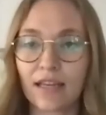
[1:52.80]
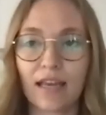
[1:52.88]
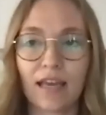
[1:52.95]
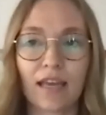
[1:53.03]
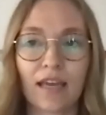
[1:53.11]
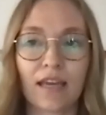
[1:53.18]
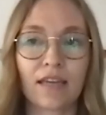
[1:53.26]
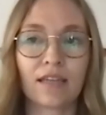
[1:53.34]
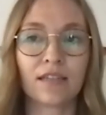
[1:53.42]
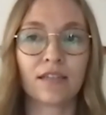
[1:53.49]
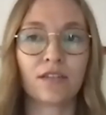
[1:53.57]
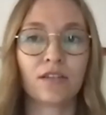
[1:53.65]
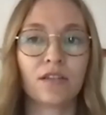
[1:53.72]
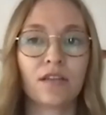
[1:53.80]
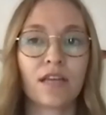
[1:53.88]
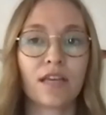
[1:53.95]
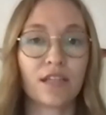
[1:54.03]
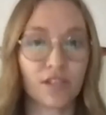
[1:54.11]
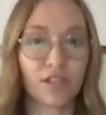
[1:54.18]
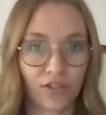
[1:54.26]
and
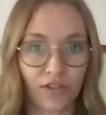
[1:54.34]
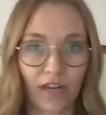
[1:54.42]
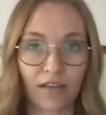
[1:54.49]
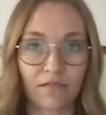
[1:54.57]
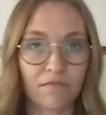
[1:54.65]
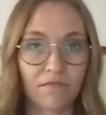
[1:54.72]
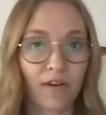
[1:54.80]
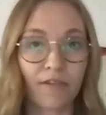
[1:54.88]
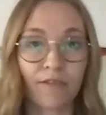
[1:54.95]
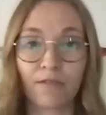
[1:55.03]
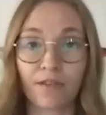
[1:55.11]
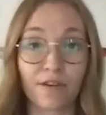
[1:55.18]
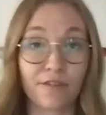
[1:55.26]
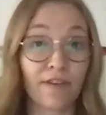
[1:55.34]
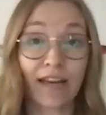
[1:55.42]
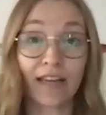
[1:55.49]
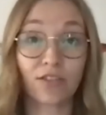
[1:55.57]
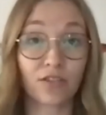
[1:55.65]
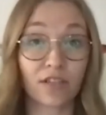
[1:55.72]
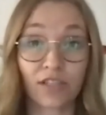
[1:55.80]
history, their
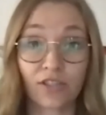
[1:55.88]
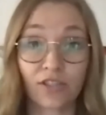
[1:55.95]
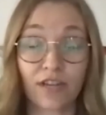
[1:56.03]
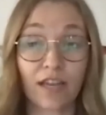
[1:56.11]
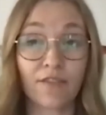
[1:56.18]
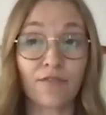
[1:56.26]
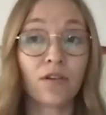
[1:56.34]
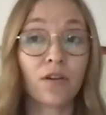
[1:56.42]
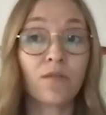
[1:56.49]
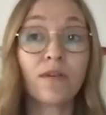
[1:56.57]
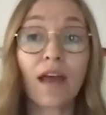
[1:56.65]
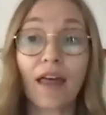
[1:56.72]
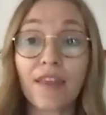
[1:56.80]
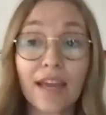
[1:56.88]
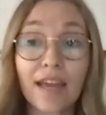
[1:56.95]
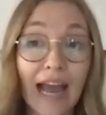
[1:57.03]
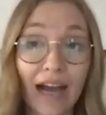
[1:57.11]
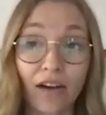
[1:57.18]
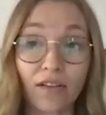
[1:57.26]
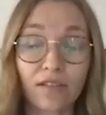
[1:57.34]
financial history. If you know nothing
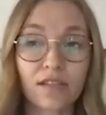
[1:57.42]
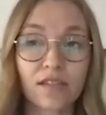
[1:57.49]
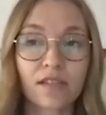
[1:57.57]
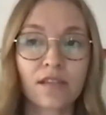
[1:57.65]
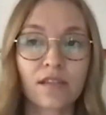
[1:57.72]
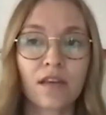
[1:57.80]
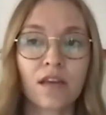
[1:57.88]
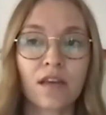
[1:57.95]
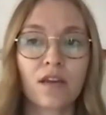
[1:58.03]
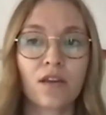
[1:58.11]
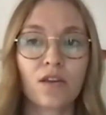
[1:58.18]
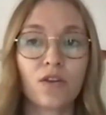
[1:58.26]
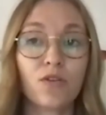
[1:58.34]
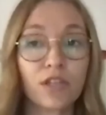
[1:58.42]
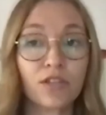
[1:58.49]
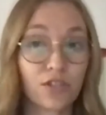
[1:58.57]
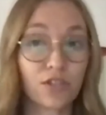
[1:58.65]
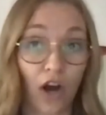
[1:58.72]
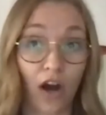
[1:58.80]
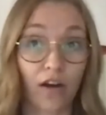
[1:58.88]
else, you can
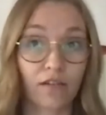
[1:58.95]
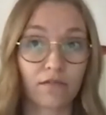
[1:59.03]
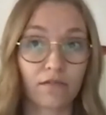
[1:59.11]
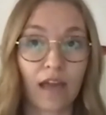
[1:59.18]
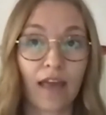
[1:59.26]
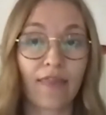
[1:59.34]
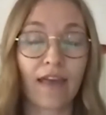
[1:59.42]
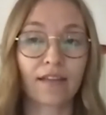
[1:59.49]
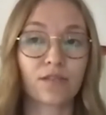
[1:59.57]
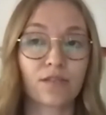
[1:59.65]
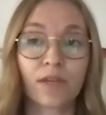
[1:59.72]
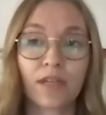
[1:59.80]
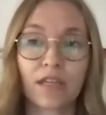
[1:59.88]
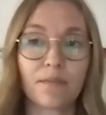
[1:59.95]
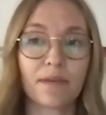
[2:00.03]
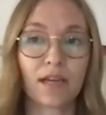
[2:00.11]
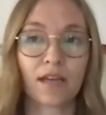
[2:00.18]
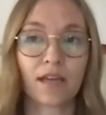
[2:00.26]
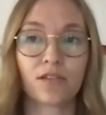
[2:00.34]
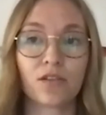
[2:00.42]
start. And that's really
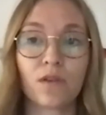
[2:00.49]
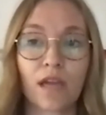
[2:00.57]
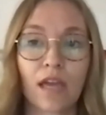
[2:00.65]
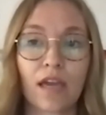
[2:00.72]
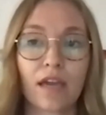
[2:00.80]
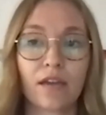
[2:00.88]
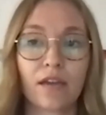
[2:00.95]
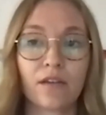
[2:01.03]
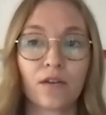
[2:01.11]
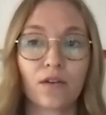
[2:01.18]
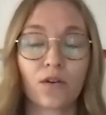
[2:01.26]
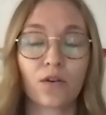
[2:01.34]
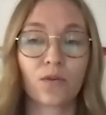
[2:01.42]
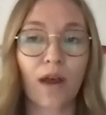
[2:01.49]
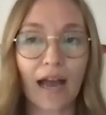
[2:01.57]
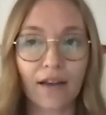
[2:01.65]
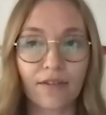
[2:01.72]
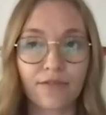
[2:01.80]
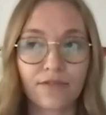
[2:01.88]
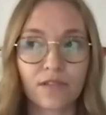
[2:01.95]
because you can
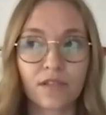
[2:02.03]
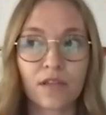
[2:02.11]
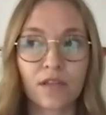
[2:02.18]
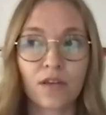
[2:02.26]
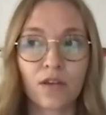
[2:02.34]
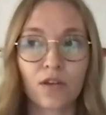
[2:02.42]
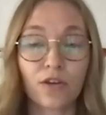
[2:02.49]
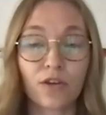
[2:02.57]
craft your